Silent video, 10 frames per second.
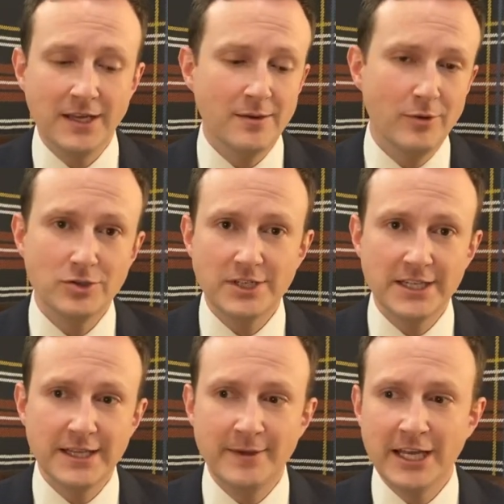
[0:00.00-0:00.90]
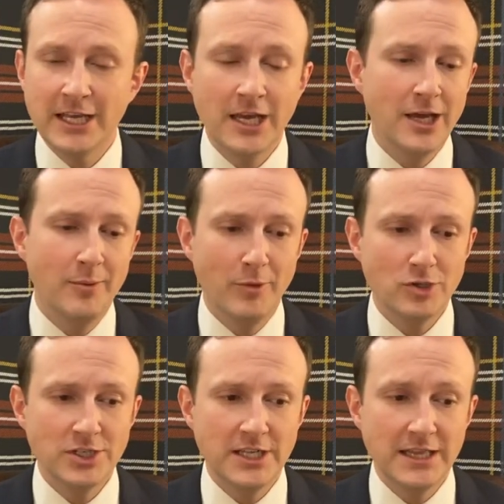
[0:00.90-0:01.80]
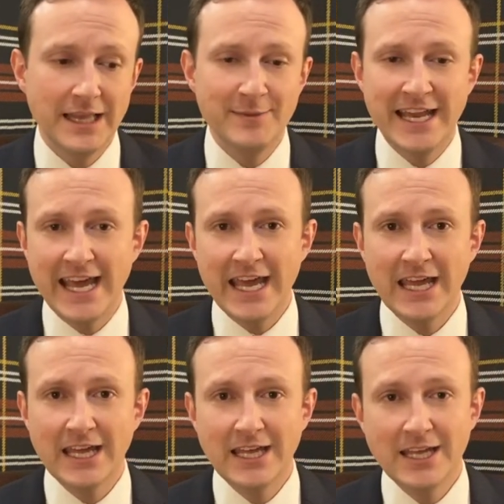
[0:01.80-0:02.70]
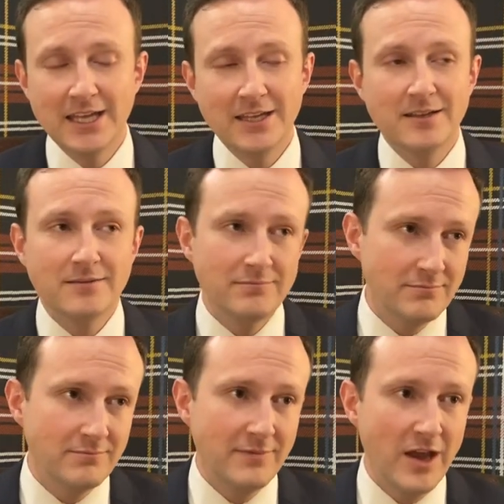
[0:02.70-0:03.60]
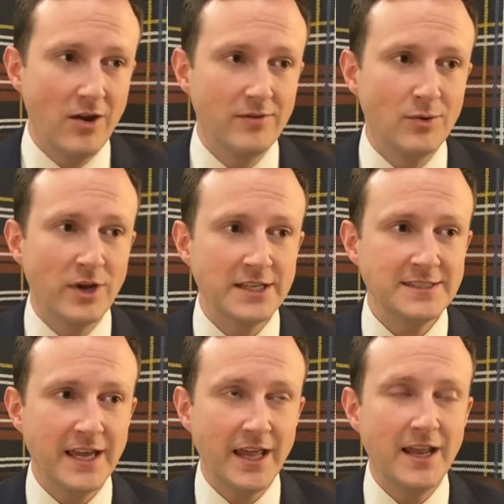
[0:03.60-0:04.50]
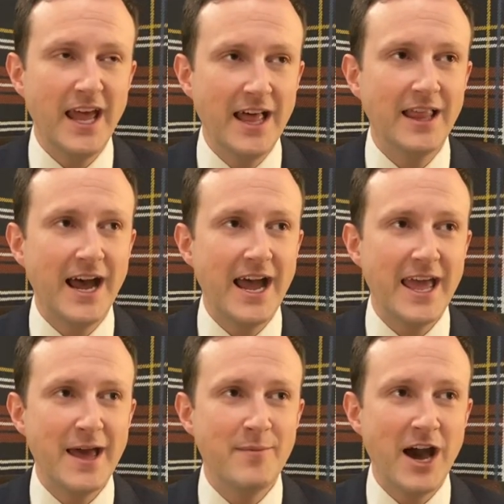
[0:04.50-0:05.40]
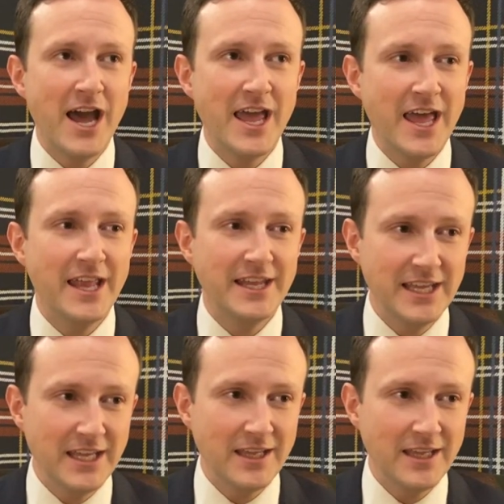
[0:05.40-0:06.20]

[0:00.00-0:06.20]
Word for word: Motion in limine, motion in limine, however you want to say it, L I M I N E.